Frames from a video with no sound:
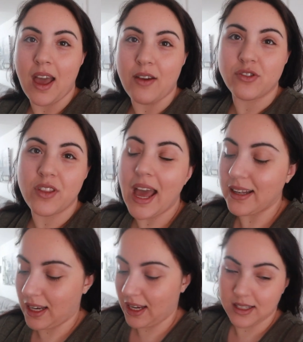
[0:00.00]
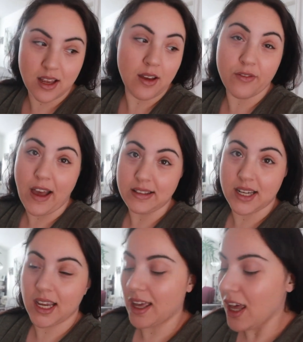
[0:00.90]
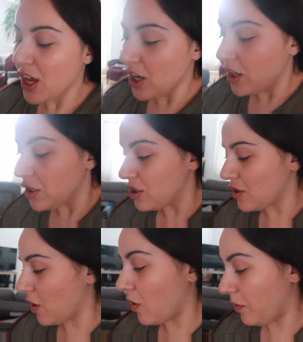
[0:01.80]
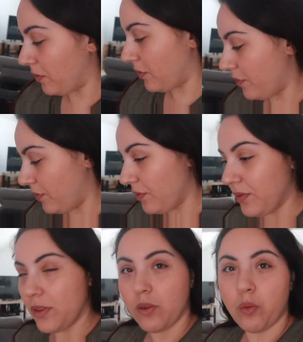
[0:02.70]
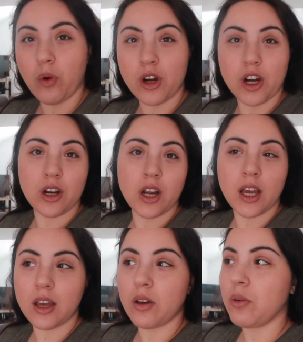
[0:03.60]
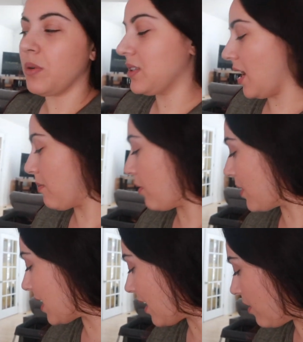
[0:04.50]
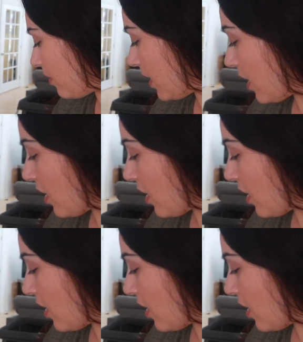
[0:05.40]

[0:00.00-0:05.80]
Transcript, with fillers: after that is fasting. So we're, what time are we now?